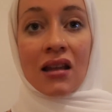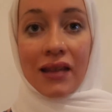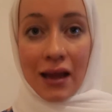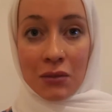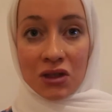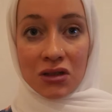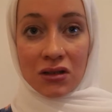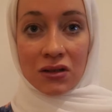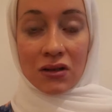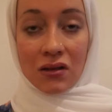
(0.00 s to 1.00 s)

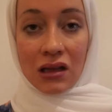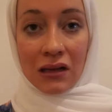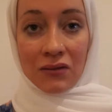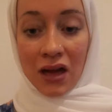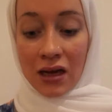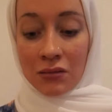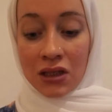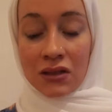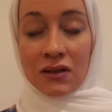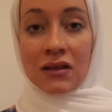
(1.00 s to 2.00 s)
damages on the
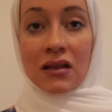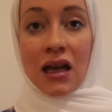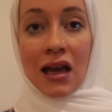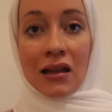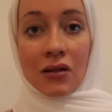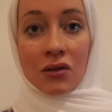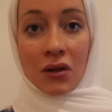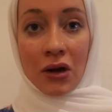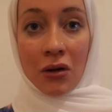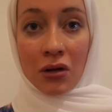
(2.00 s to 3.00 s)
environment and
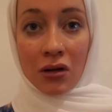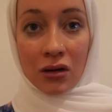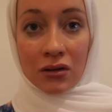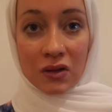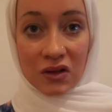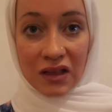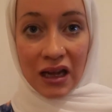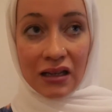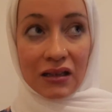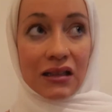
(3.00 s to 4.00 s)
on local
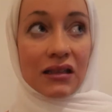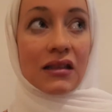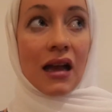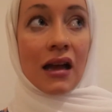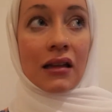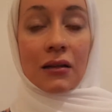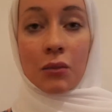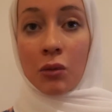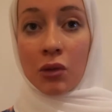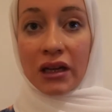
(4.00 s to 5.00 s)
societies and
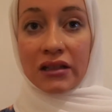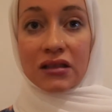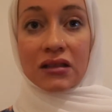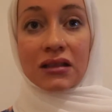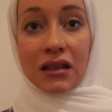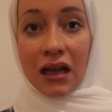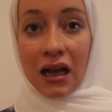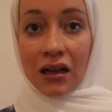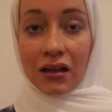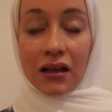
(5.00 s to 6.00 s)
populations and
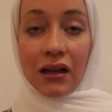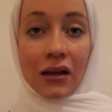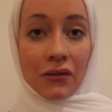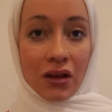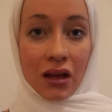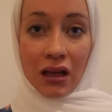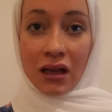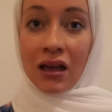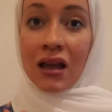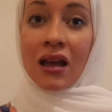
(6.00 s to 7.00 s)
health and everything
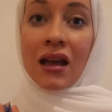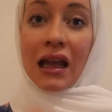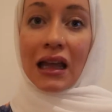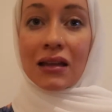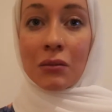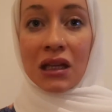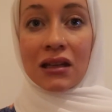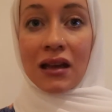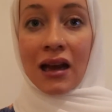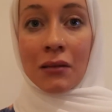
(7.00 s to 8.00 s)
in the
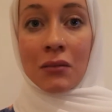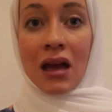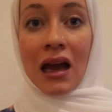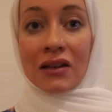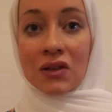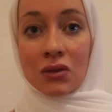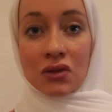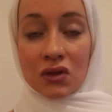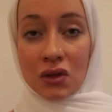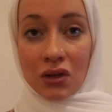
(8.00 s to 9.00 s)
meantime, as you
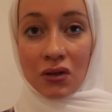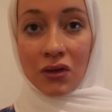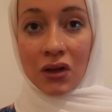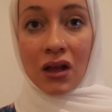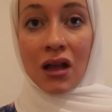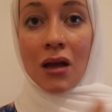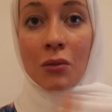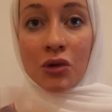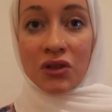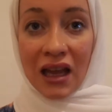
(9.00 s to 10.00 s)
sort of
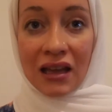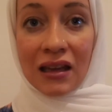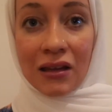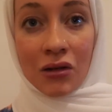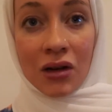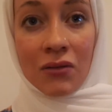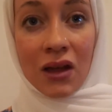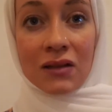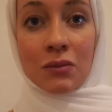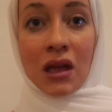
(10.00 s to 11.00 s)
protecting your
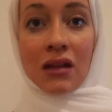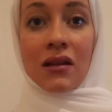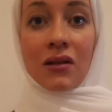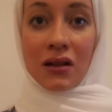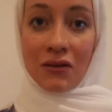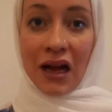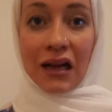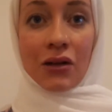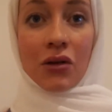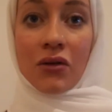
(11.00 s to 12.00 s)
investment, the
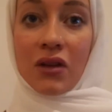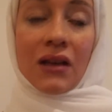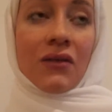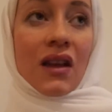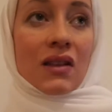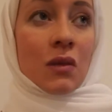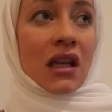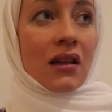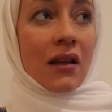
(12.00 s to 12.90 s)
value of the investment.